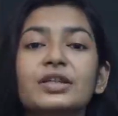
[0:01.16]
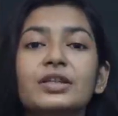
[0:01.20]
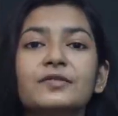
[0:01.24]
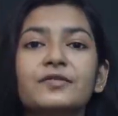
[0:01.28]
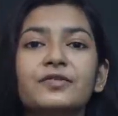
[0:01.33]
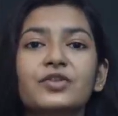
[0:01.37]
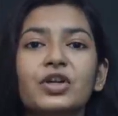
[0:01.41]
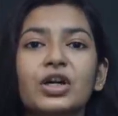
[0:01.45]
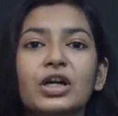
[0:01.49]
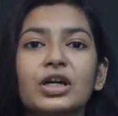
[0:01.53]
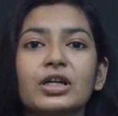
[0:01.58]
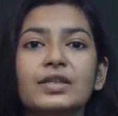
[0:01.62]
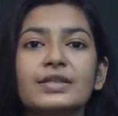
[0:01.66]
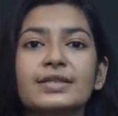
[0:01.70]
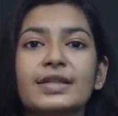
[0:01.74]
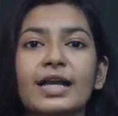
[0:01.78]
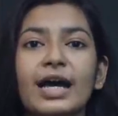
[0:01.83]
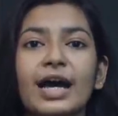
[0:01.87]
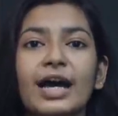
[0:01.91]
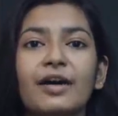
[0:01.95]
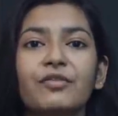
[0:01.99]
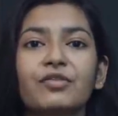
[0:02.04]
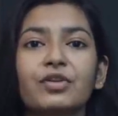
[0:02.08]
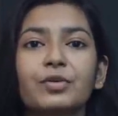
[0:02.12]
in France
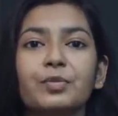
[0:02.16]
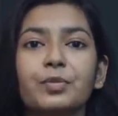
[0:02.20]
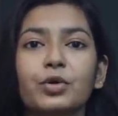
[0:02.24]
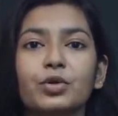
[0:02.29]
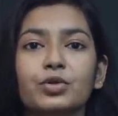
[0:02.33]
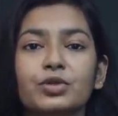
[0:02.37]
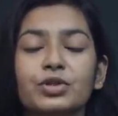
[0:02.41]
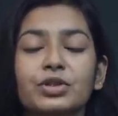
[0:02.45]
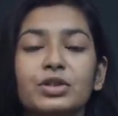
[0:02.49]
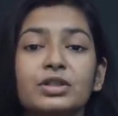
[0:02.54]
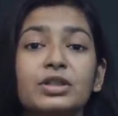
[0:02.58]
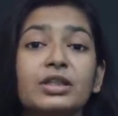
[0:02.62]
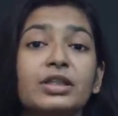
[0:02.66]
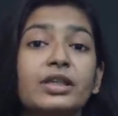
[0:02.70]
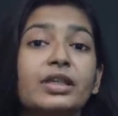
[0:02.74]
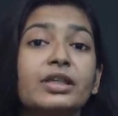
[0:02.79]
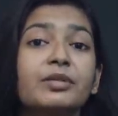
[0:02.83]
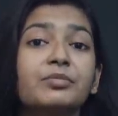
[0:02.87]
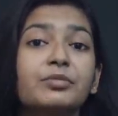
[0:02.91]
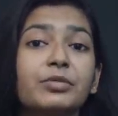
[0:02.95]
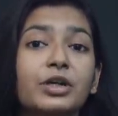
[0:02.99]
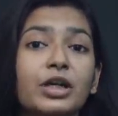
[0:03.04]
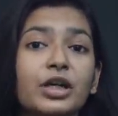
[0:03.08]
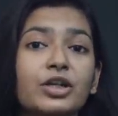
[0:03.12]
have reported the
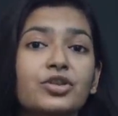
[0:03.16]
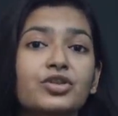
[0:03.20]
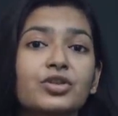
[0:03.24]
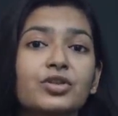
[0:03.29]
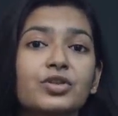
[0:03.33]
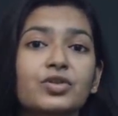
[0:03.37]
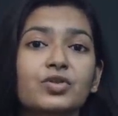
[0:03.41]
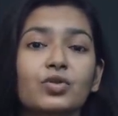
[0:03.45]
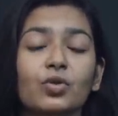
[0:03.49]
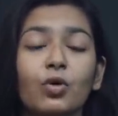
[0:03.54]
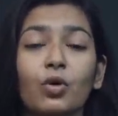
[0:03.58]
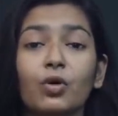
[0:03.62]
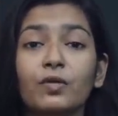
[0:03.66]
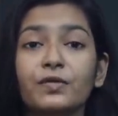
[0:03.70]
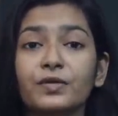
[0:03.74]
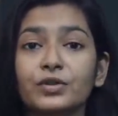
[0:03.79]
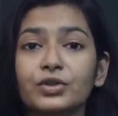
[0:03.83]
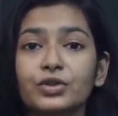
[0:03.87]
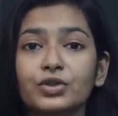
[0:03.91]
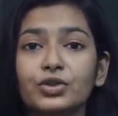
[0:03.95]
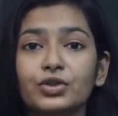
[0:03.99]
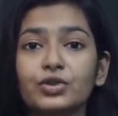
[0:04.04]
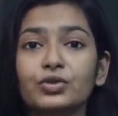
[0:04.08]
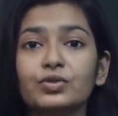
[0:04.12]
emergence of
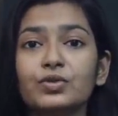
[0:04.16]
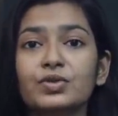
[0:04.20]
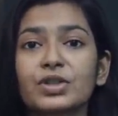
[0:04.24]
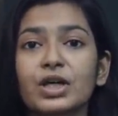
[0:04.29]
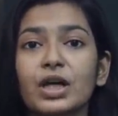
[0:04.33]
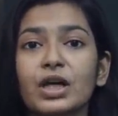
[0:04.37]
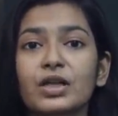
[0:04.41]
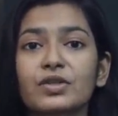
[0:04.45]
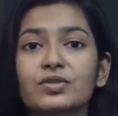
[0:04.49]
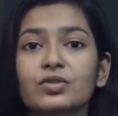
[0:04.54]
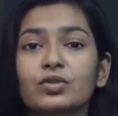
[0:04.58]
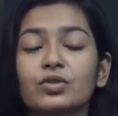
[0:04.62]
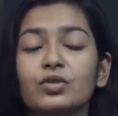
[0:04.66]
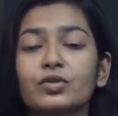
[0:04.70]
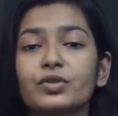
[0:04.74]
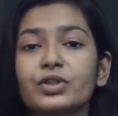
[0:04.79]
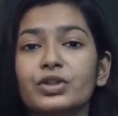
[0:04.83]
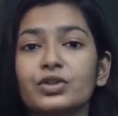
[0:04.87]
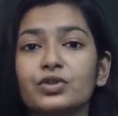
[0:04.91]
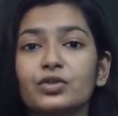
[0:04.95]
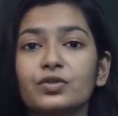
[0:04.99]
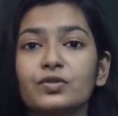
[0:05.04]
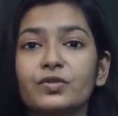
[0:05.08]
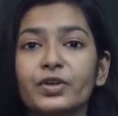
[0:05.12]
a new
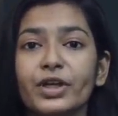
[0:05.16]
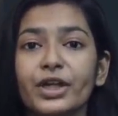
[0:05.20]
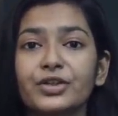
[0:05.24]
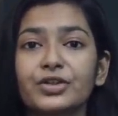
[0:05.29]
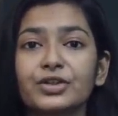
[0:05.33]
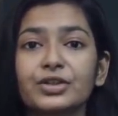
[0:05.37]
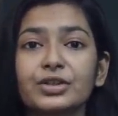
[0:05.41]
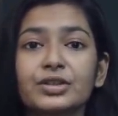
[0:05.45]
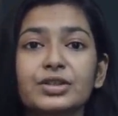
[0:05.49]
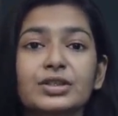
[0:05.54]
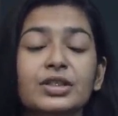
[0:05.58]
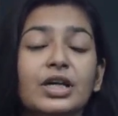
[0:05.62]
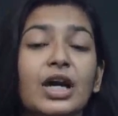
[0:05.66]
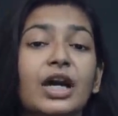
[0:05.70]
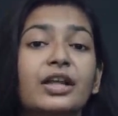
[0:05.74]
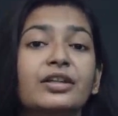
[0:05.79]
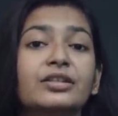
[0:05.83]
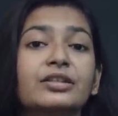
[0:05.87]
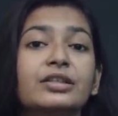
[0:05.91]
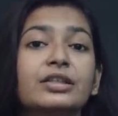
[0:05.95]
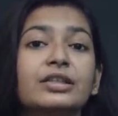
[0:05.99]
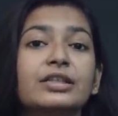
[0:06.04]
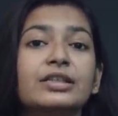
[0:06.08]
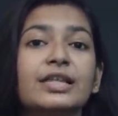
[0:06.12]
SARS-CoV-2 variant,
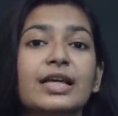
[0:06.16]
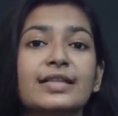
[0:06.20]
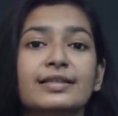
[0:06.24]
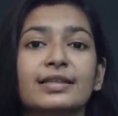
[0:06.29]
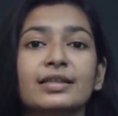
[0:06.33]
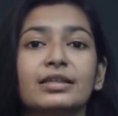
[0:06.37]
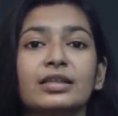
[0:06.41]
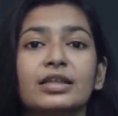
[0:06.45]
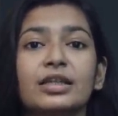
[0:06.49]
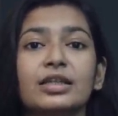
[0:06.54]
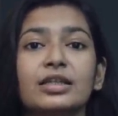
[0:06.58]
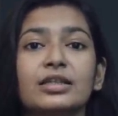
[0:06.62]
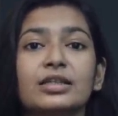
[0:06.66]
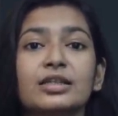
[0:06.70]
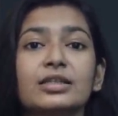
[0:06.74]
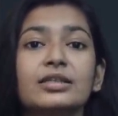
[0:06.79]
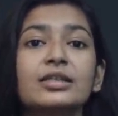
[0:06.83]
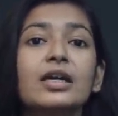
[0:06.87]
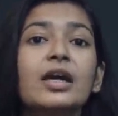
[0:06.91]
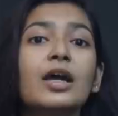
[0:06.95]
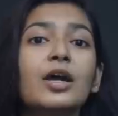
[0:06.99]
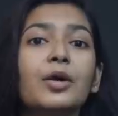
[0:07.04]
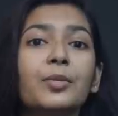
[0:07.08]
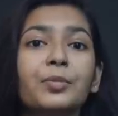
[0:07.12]
currently
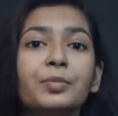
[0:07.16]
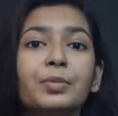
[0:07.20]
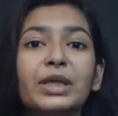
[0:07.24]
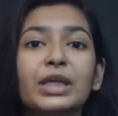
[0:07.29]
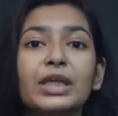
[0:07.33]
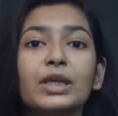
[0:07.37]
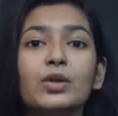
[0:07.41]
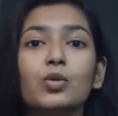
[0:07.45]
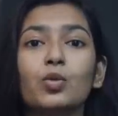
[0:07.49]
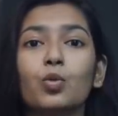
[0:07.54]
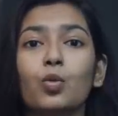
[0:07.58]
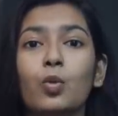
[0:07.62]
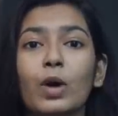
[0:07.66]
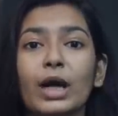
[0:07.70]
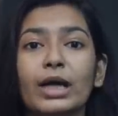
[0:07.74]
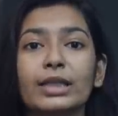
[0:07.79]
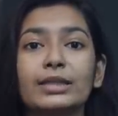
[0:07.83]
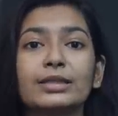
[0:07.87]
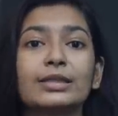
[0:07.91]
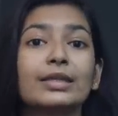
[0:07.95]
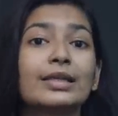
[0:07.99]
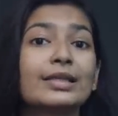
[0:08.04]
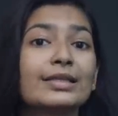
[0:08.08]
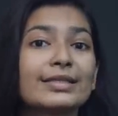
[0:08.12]
designated
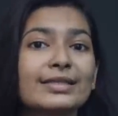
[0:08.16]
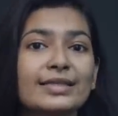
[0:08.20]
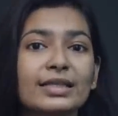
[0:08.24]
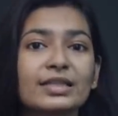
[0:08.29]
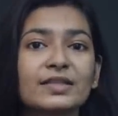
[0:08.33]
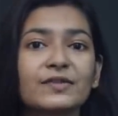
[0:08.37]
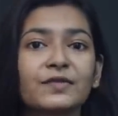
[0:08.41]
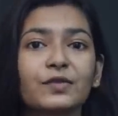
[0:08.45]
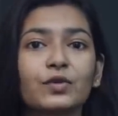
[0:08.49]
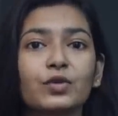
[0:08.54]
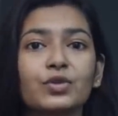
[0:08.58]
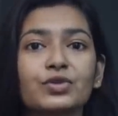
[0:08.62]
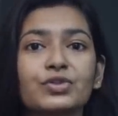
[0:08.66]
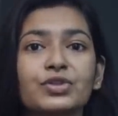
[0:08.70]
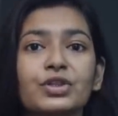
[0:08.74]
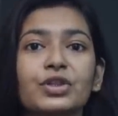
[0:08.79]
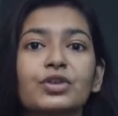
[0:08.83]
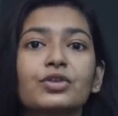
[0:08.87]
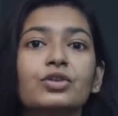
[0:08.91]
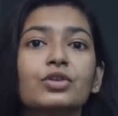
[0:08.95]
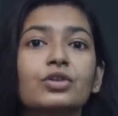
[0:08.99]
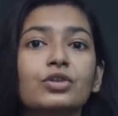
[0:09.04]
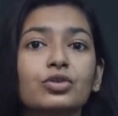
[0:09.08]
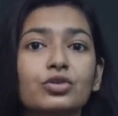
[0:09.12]

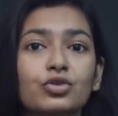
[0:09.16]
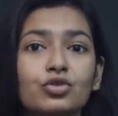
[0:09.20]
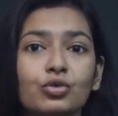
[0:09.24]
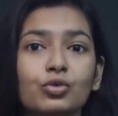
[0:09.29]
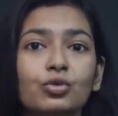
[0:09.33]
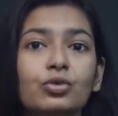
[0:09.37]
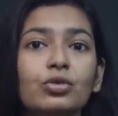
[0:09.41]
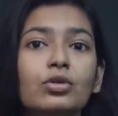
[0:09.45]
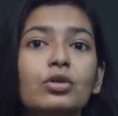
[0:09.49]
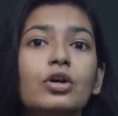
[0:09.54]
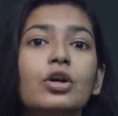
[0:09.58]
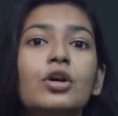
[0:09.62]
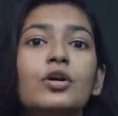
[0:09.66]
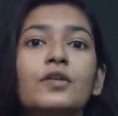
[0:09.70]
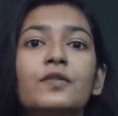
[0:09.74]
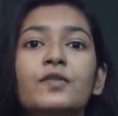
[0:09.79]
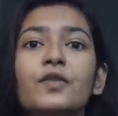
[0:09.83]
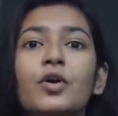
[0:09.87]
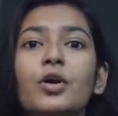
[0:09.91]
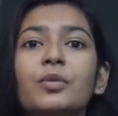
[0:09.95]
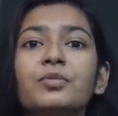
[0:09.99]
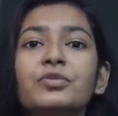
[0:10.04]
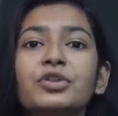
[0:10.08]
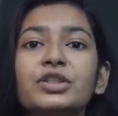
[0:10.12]
B16402,
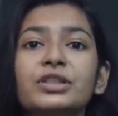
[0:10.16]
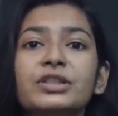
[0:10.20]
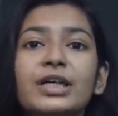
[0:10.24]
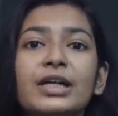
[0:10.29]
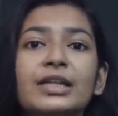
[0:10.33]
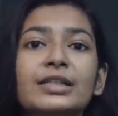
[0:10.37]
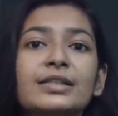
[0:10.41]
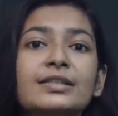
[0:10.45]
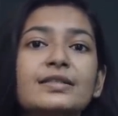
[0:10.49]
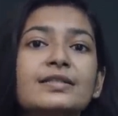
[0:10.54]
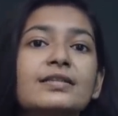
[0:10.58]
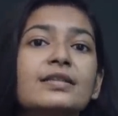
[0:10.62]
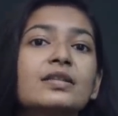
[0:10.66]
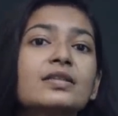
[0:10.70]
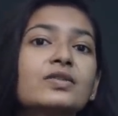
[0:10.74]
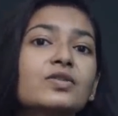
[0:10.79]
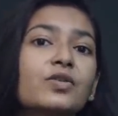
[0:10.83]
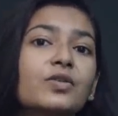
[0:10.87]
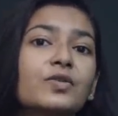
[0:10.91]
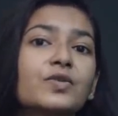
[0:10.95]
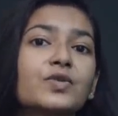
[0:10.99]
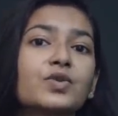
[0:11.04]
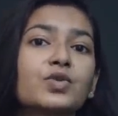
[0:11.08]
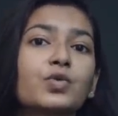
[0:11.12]
from the analysis
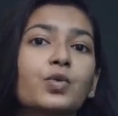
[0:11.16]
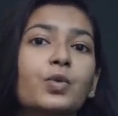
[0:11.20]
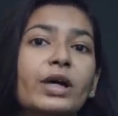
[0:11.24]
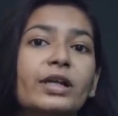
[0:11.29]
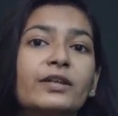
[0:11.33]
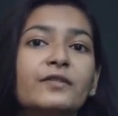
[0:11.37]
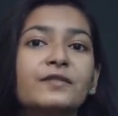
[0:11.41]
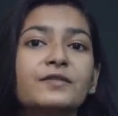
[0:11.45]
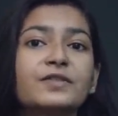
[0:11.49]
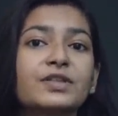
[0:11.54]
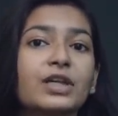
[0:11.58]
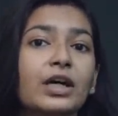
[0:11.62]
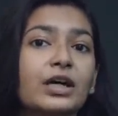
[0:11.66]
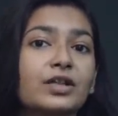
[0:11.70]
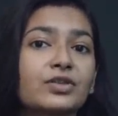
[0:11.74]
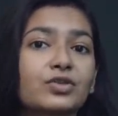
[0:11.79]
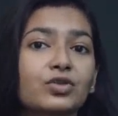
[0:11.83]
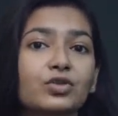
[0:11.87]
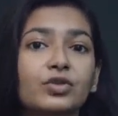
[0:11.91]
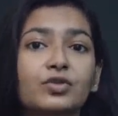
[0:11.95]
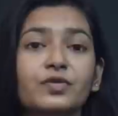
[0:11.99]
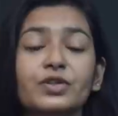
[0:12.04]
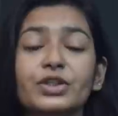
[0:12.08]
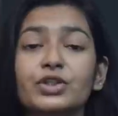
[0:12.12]
of 12
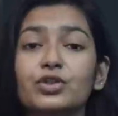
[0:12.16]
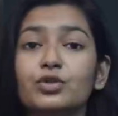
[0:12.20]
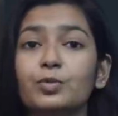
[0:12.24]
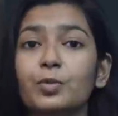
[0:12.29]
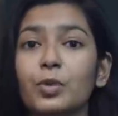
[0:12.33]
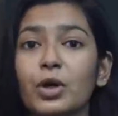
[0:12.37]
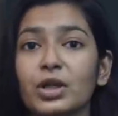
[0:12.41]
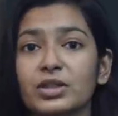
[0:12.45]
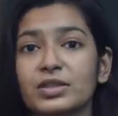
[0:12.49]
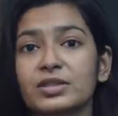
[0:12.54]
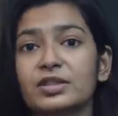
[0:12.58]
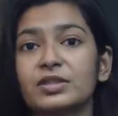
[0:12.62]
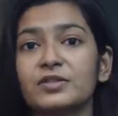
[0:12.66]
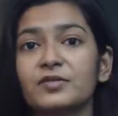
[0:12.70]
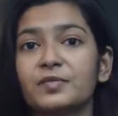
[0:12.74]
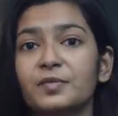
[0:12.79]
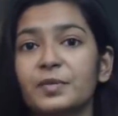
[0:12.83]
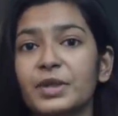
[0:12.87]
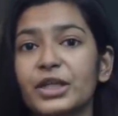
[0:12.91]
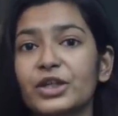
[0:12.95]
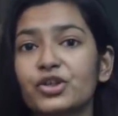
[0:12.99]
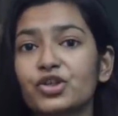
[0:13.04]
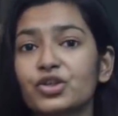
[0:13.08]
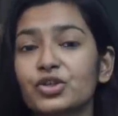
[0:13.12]
SARS-CoV-2
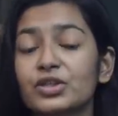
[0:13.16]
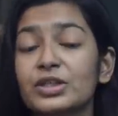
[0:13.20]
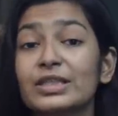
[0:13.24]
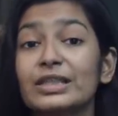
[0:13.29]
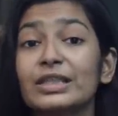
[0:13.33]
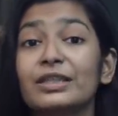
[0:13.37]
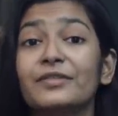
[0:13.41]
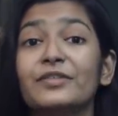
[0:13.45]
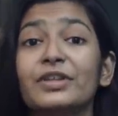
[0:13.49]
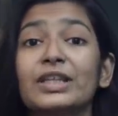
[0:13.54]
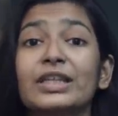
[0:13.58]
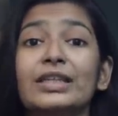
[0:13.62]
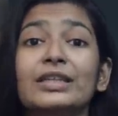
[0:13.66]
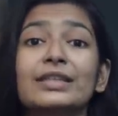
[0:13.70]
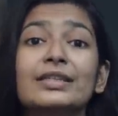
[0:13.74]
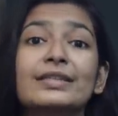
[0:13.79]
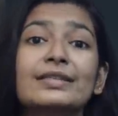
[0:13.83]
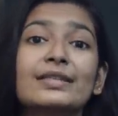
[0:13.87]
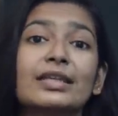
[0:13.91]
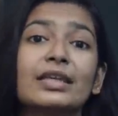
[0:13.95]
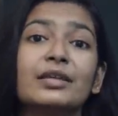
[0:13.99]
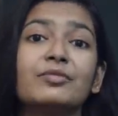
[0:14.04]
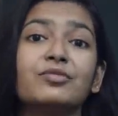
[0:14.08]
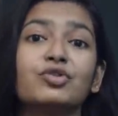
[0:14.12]
positive patients living in the
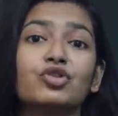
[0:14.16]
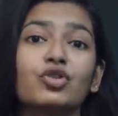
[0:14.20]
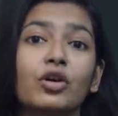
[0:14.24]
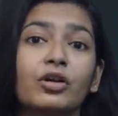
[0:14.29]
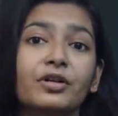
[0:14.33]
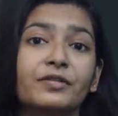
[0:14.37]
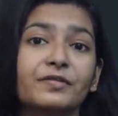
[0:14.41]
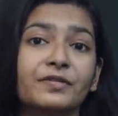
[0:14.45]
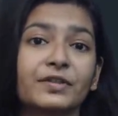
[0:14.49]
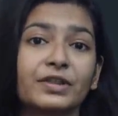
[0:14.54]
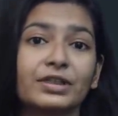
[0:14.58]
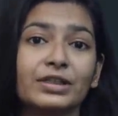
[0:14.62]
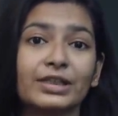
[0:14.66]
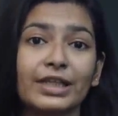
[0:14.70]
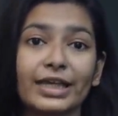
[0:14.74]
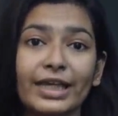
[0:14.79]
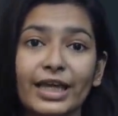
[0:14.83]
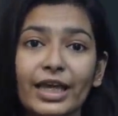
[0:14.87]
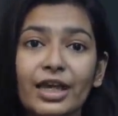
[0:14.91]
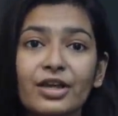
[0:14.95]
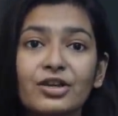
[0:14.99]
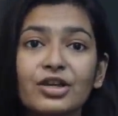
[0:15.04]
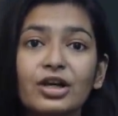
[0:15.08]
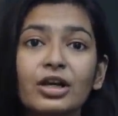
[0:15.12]
same geographical
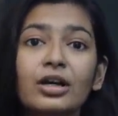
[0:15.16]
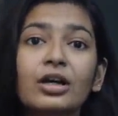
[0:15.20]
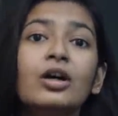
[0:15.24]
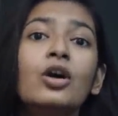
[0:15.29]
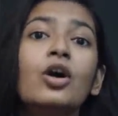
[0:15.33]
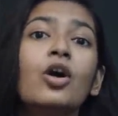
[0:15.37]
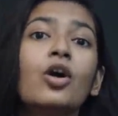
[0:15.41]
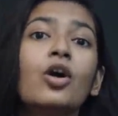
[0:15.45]
area